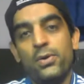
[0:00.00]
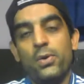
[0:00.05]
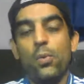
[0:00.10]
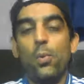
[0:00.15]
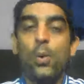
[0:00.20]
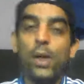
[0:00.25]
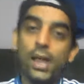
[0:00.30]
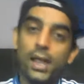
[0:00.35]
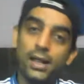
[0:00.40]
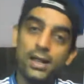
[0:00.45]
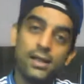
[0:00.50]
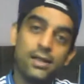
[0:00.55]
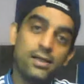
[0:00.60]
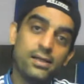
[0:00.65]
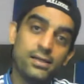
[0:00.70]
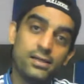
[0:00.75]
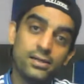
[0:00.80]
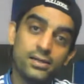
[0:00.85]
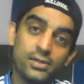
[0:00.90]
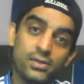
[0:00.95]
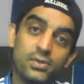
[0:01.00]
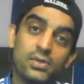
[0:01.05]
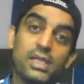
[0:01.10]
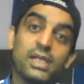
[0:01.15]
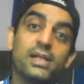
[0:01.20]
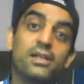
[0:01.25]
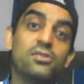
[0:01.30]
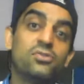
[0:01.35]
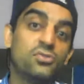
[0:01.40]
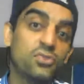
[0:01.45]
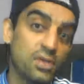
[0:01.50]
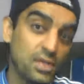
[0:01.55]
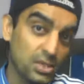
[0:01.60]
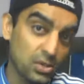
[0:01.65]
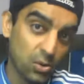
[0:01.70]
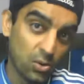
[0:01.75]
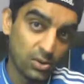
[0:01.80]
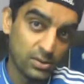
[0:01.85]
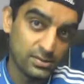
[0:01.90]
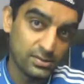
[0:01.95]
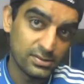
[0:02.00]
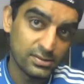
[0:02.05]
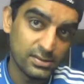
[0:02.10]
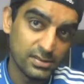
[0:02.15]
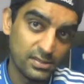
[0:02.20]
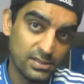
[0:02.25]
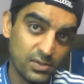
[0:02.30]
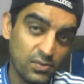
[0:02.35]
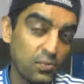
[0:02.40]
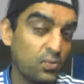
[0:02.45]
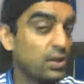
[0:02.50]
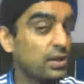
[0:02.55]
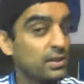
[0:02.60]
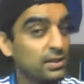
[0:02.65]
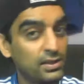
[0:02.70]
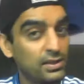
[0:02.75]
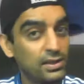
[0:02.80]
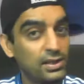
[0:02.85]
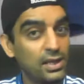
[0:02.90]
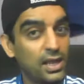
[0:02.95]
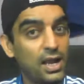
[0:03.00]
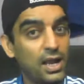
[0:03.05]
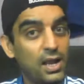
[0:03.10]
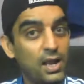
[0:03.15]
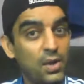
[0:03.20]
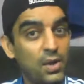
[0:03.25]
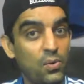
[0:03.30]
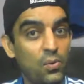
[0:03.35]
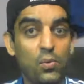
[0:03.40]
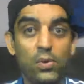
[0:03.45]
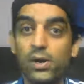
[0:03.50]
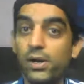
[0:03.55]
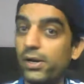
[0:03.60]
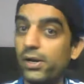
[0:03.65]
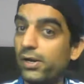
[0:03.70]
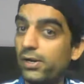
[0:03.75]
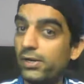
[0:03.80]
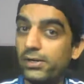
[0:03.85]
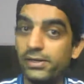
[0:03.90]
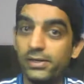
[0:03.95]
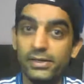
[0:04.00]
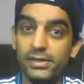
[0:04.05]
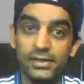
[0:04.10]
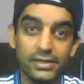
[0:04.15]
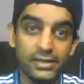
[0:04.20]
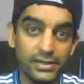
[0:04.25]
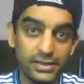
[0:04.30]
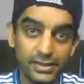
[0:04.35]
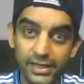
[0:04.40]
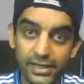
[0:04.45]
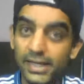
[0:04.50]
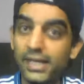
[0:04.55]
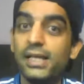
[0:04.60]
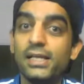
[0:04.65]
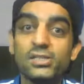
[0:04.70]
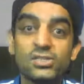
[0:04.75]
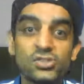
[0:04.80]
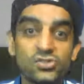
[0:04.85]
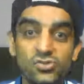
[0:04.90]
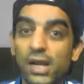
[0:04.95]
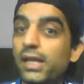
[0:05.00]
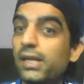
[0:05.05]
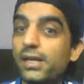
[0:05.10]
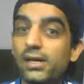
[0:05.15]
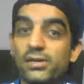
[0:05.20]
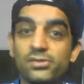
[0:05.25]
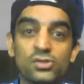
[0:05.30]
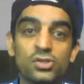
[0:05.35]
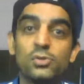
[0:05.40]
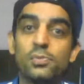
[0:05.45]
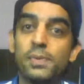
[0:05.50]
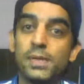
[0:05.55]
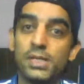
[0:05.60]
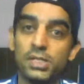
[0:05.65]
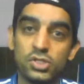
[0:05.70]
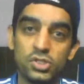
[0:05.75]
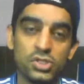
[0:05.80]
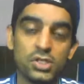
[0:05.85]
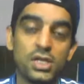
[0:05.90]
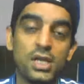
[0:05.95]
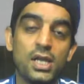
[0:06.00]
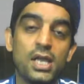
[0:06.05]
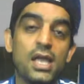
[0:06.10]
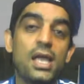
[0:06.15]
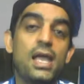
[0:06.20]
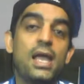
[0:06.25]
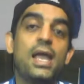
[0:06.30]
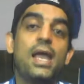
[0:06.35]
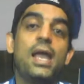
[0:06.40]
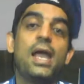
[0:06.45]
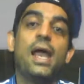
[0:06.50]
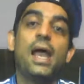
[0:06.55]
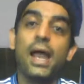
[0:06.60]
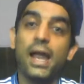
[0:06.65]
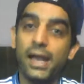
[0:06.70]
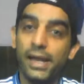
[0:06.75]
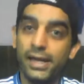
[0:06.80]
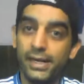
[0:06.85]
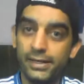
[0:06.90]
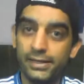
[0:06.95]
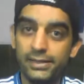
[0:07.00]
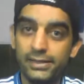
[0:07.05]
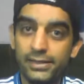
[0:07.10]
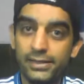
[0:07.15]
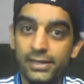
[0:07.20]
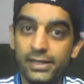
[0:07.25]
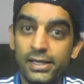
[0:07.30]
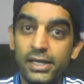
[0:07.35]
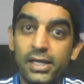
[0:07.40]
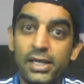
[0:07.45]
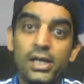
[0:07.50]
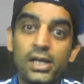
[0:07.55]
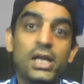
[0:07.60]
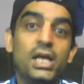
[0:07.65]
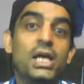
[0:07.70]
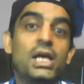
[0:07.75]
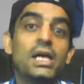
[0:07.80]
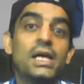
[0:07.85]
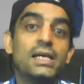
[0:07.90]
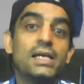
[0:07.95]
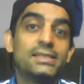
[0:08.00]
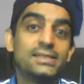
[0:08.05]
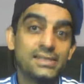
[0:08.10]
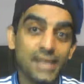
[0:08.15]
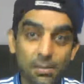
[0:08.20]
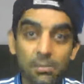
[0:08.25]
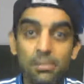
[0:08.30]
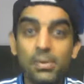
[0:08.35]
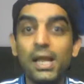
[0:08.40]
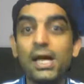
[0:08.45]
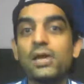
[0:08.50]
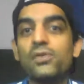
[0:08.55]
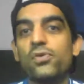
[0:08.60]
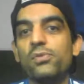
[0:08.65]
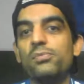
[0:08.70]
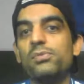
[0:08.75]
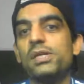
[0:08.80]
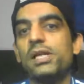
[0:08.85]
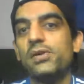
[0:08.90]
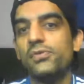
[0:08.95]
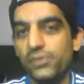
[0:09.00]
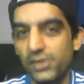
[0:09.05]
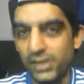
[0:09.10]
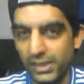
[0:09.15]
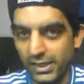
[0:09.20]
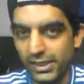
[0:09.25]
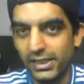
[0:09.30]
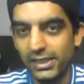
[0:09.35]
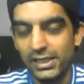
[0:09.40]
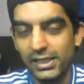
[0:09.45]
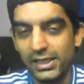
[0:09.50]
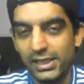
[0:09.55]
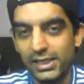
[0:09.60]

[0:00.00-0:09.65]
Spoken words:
Well, needed 3 goals. We were needing strikers on the pitch and some luck from the referee.